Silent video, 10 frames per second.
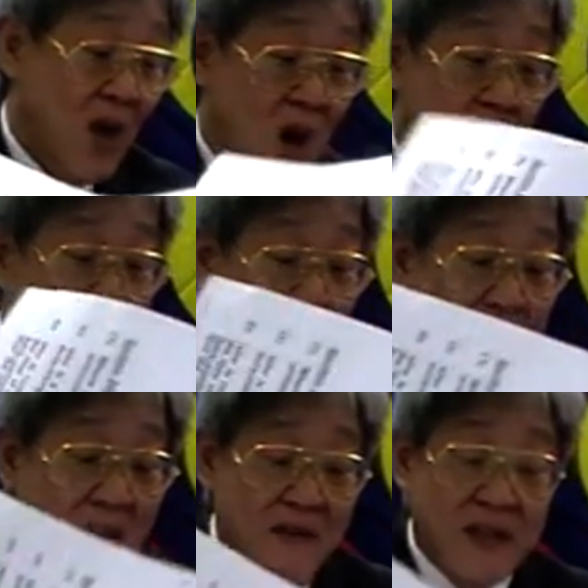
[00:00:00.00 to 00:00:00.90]
or
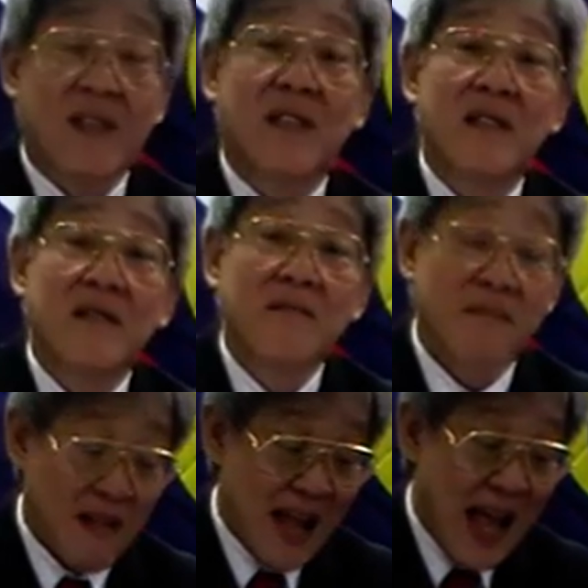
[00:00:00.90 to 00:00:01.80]
connivance,
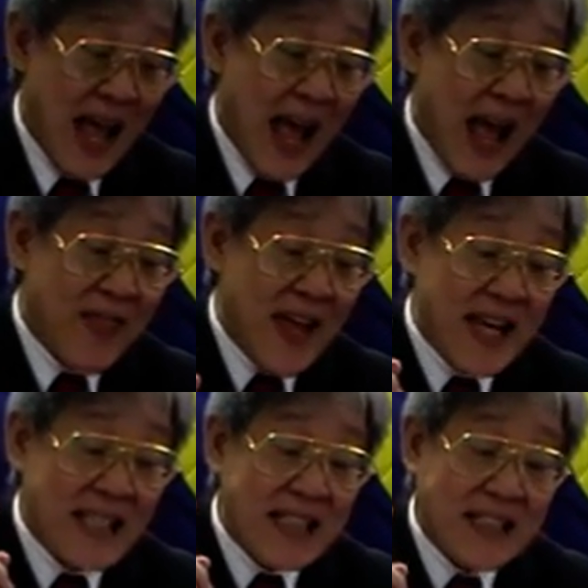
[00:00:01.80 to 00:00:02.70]
and that he
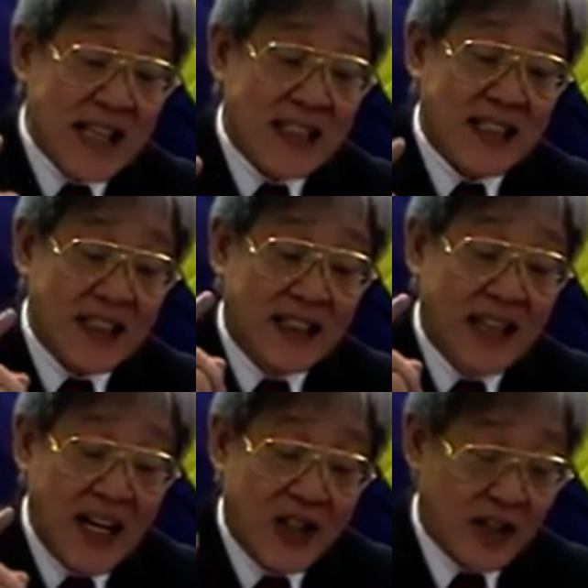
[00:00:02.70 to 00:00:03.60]
has exercised such
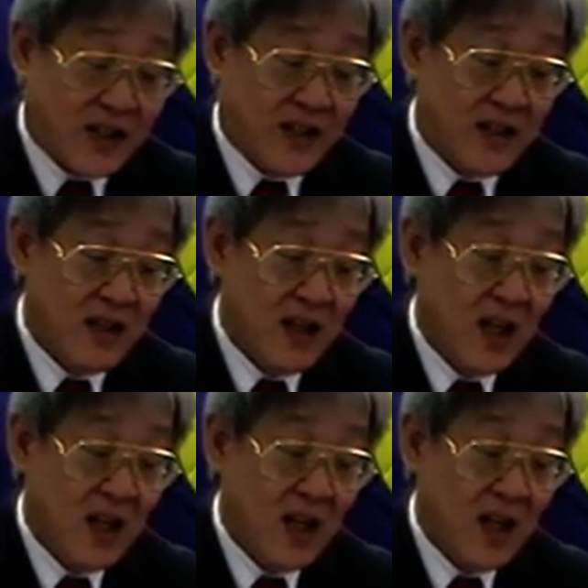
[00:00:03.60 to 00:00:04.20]
diligence